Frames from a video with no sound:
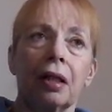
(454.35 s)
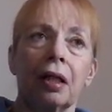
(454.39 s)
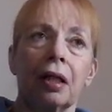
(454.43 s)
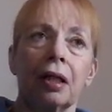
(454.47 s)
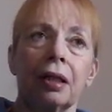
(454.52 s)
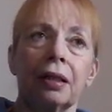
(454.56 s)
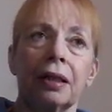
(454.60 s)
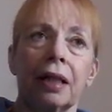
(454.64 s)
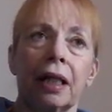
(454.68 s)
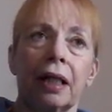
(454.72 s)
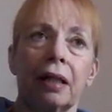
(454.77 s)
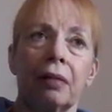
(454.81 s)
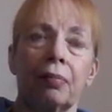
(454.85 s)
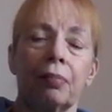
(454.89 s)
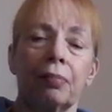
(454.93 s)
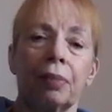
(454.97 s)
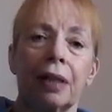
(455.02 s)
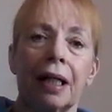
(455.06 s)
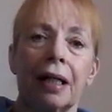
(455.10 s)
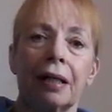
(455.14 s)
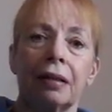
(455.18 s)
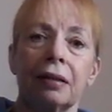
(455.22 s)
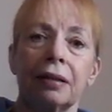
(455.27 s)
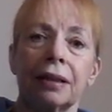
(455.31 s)
and then
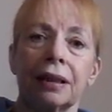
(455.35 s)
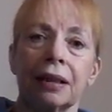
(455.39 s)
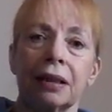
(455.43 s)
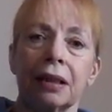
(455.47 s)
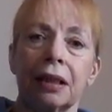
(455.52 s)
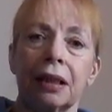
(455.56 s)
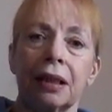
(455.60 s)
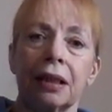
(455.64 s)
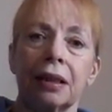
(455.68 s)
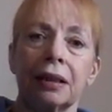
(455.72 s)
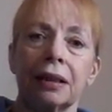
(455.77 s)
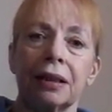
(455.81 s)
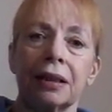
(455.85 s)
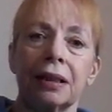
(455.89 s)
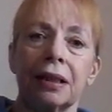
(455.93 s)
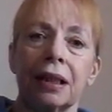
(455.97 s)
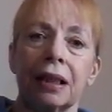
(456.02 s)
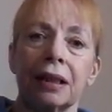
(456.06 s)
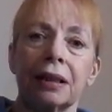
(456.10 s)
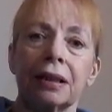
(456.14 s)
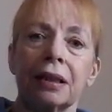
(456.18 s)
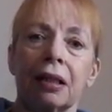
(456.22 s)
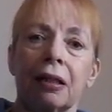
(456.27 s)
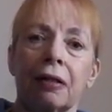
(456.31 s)
browsing the
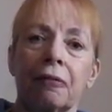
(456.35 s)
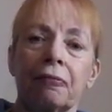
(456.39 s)
internet,